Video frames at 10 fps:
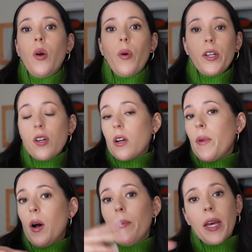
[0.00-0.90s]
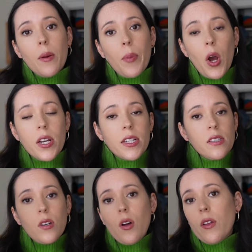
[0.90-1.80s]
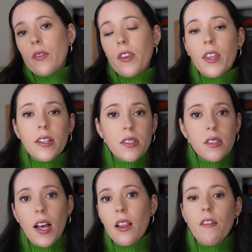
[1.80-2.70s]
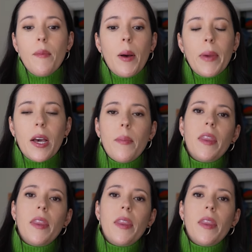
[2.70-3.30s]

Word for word: where I talk about makeup products and all the things I love about makeup.